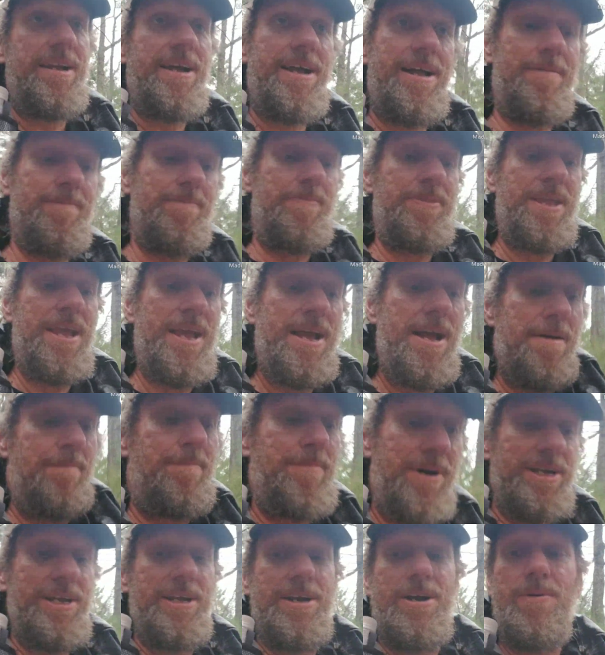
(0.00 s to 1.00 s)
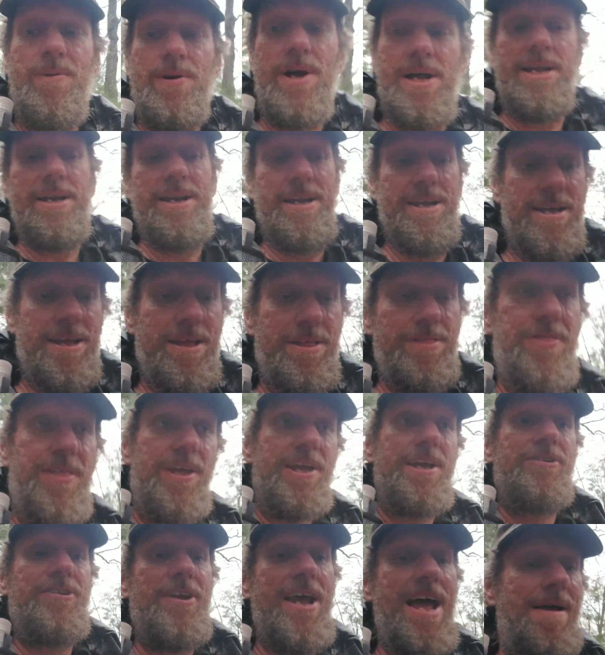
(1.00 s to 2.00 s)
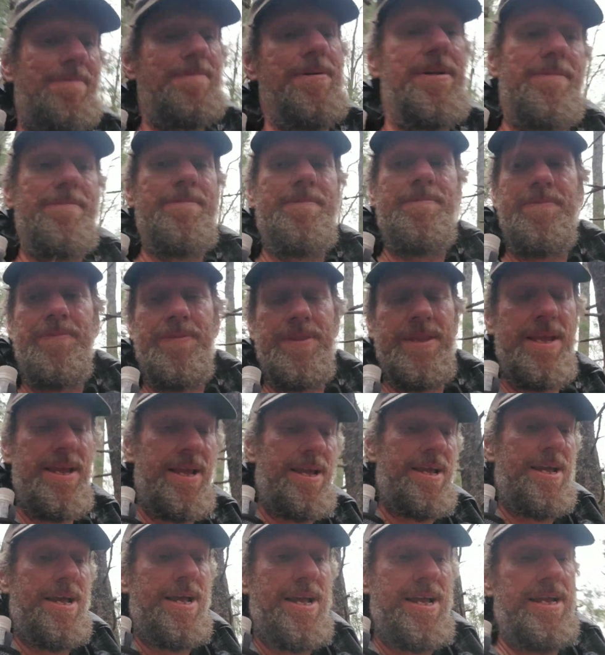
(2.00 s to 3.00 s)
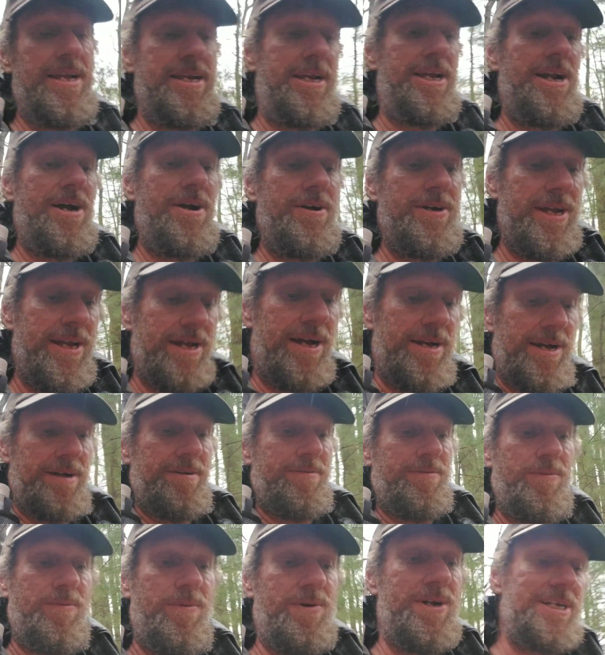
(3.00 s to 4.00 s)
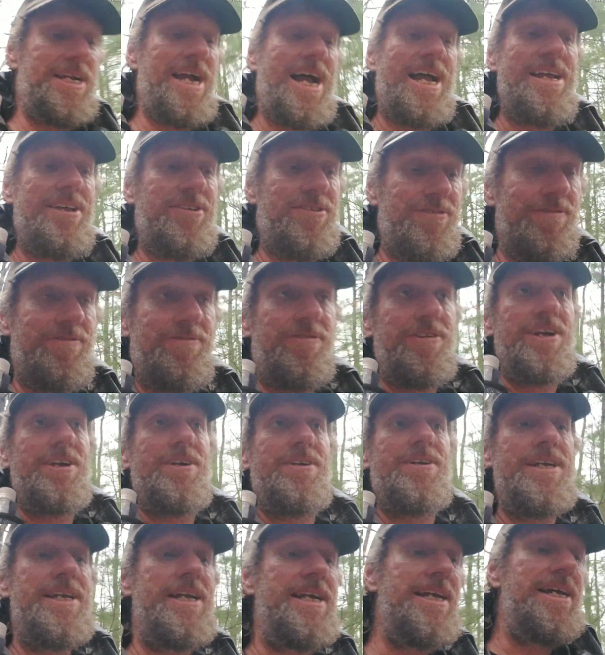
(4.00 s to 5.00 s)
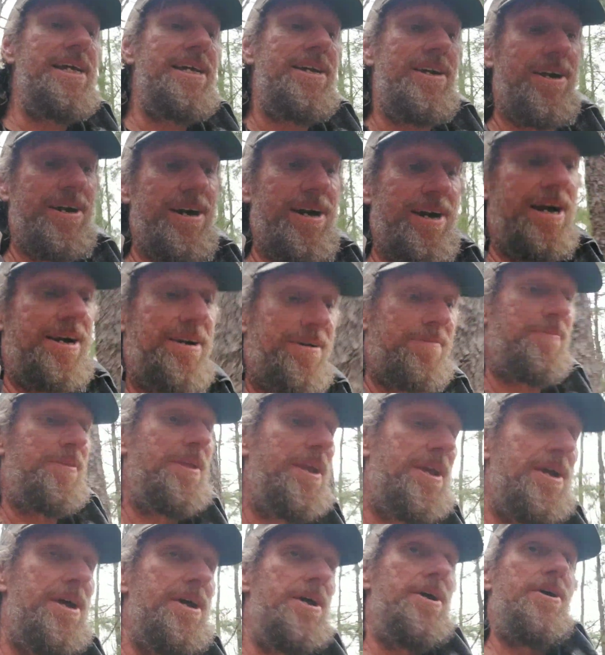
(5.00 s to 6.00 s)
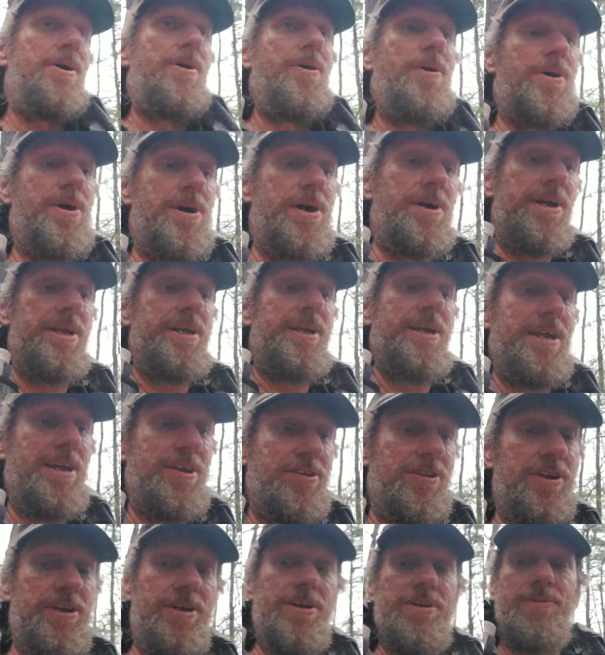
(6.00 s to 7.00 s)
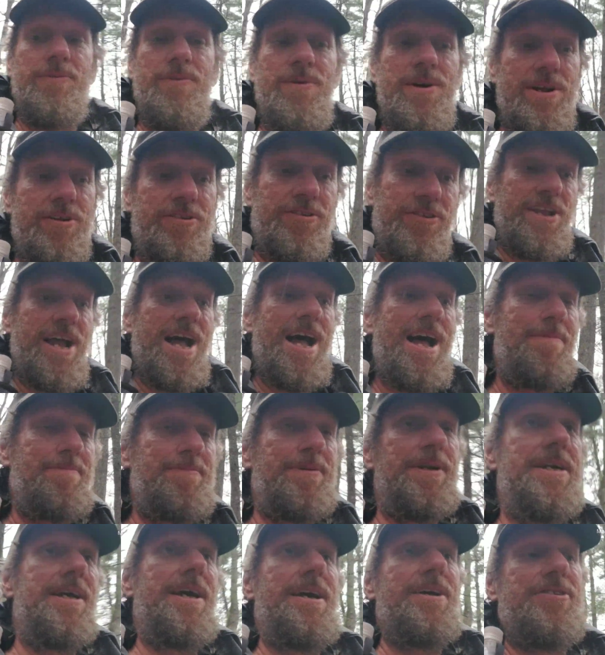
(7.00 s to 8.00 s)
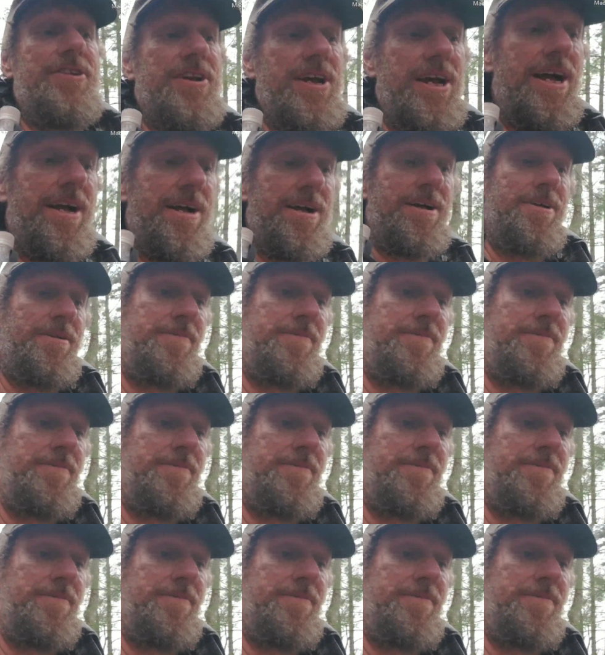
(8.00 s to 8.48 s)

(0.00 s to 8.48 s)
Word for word: up. But you know what? Things happen. You know, you, uh, one guy isn't feeling it or or you, you, you want to stop because, uh,